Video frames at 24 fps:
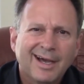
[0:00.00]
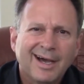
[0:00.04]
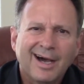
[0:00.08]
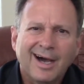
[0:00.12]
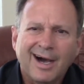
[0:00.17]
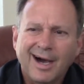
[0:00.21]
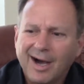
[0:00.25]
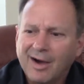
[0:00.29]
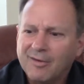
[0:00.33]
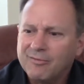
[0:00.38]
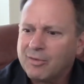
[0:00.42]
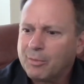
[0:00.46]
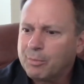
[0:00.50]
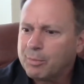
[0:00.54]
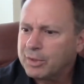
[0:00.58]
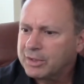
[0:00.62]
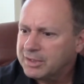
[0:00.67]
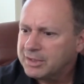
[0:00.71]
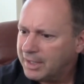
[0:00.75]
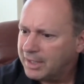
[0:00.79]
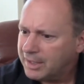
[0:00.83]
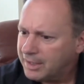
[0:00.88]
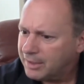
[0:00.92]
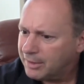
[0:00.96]
of a
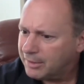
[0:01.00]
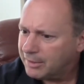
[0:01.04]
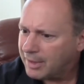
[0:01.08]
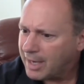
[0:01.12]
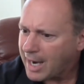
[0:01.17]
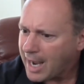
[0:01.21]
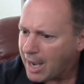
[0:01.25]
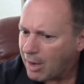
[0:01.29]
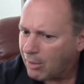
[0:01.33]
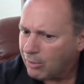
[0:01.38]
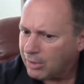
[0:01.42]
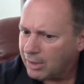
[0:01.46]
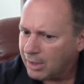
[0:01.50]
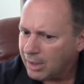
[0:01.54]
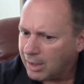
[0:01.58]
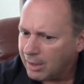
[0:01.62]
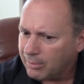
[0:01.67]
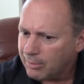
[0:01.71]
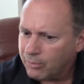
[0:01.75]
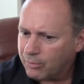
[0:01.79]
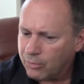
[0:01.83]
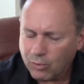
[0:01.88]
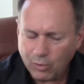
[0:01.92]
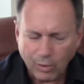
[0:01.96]
particular
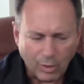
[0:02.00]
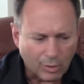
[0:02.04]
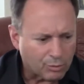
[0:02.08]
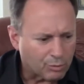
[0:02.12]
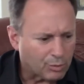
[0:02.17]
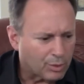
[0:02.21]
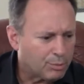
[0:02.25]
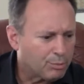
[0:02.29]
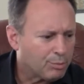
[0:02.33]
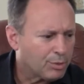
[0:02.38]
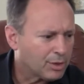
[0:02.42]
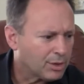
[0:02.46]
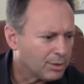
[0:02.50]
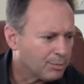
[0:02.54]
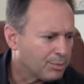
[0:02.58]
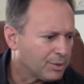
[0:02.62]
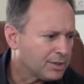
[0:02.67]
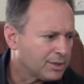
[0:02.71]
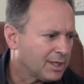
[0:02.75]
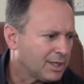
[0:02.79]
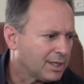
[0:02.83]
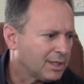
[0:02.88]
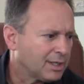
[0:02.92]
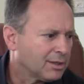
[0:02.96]
outcome when we put a
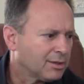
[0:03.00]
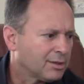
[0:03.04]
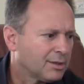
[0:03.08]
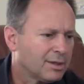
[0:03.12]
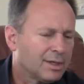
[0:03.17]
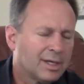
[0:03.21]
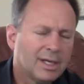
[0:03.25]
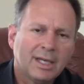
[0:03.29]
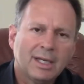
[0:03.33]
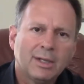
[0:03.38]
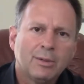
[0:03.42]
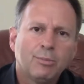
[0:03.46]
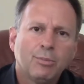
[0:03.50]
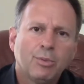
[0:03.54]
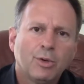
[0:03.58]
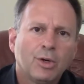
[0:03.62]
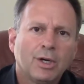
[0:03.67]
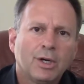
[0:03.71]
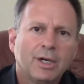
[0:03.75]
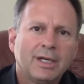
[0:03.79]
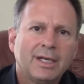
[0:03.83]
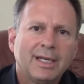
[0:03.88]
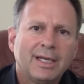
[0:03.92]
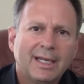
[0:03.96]
particular
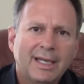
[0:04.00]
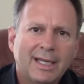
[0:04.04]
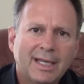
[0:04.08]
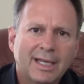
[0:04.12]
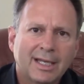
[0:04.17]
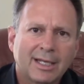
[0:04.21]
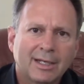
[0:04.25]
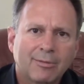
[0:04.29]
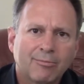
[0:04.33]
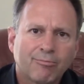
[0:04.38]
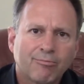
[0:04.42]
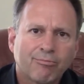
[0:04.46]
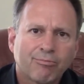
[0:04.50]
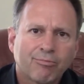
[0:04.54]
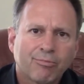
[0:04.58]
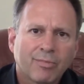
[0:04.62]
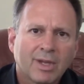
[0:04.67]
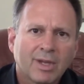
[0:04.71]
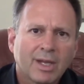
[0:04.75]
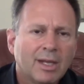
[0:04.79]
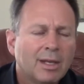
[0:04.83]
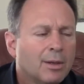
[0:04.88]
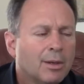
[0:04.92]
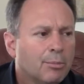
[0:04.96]
input in.
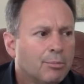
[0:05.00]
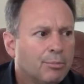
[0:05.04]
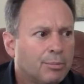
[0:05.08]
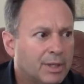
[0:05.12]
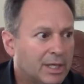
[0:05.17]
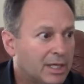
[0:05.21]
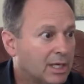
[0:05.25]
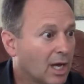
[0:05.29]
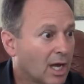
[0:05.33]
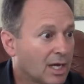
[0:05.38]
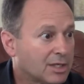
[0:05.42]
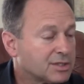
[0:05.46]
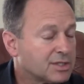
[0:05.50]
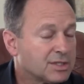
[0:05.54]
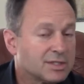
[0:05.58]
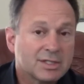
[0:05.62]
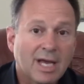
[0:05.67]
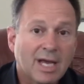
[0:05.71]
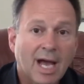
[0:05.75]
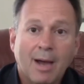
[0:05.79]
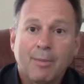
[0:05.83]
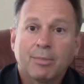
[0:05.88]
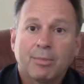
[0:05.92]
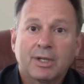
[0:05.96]
Because it's
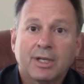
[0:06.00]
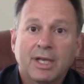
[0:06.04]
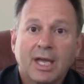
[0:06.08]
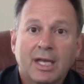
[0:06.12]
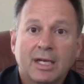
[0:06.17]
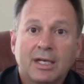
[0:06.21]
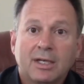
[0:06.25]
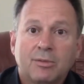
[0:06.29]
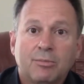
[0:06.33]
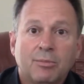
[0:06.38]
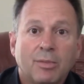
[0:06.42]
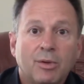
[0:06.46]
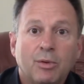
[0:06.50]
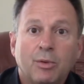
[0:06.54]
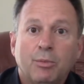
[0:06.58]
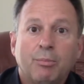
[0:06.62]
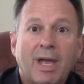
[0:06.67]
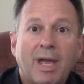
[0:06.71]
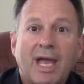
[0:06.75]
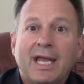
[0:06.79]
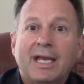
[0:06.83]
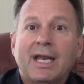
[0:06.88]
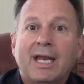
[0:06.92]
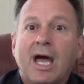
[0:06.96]
complicated, we
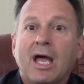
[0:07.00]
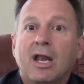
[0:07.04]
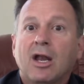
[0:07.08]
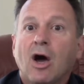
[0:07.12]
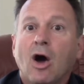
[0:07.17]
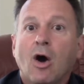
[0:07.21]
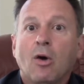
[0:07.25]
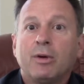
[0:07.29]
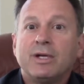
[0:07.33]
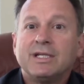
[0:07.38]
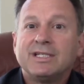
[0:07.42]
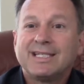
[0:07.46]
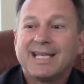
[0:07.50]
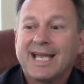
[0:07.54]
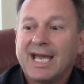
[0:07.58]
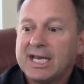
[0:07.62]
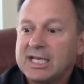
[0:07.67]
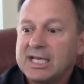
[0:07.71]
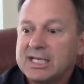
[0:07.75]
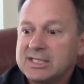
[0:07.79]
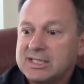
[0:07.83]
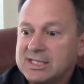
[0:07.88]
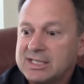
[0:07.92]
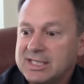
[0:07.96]
may not always get
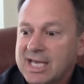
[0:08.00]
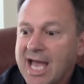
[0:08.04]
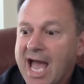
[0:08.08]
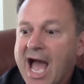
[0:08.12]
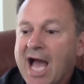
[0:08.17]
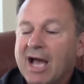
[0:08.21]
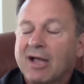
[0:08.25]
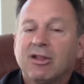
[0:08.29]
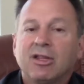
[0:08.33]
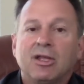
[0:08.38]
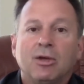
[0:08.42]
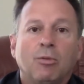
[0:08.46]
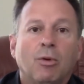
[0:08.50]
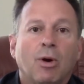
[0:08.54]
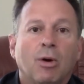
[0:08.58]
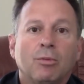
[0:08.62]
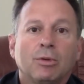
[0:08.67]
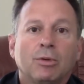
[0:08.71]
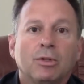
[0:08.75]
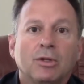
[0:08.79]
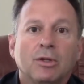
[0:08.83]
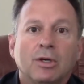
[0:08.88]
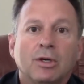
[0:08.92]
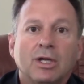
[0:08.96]
exactly what
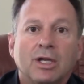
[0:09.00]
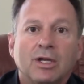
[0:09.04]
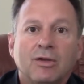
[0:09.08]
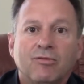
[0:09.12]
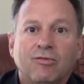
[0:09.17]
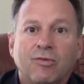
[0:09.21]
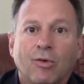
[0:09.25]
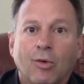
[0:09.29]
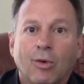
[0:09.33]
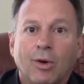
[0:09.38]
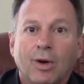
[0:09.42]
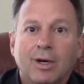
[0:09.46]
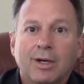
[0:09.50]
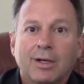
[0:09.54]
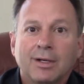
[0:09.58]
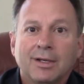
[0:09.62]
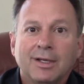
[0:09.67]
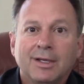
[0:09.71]
we're looking for,